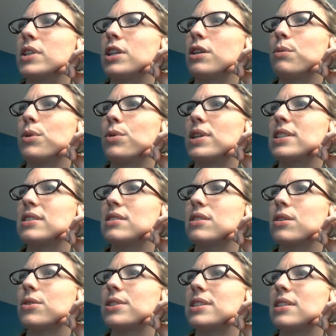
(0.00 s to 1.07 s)
Human races
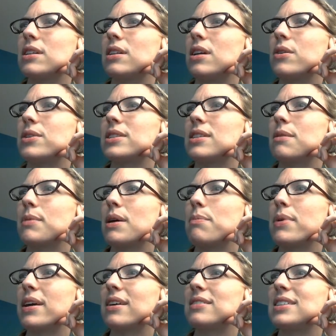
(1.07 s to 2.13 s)
are always the lowest on my
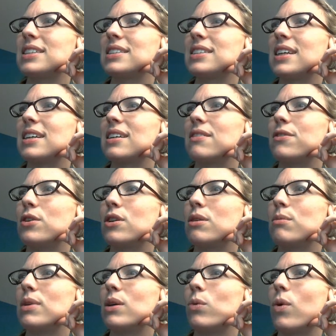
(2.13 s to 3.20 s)
pick list. Like, if you
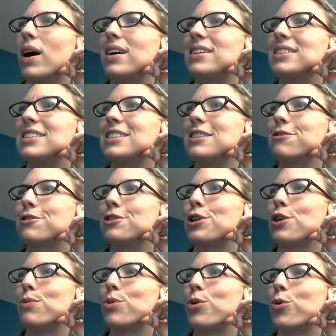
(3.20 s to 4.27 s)
can be wild and different
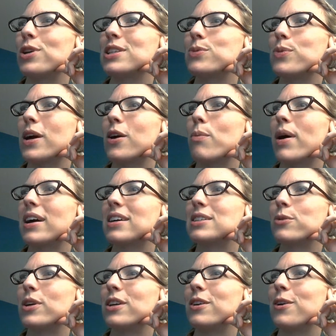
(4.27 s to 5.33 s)
humanoids, why go back
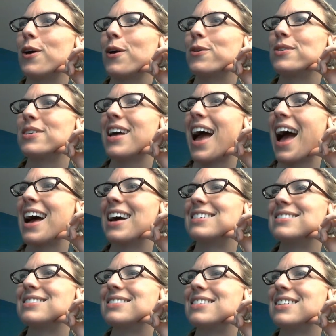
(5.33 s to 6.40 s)
to what you know?
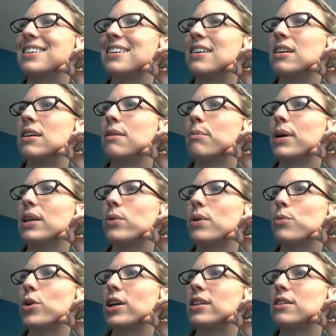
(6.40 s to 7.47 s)
By the way,
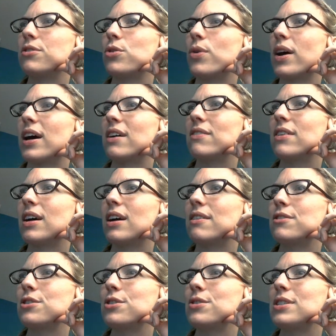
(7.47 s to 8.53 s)
Miranda, if you have
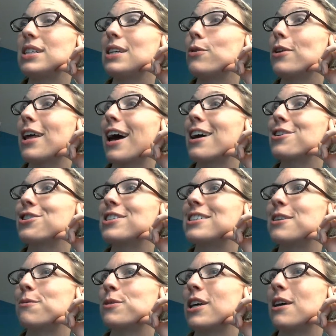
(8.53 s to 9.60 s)
afternoon tea with Ashley
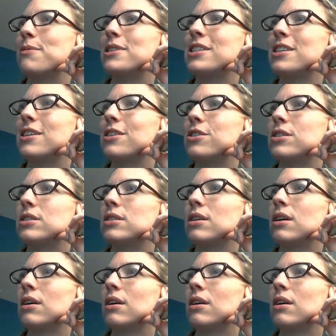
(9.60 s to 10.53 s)
sometime this year, she's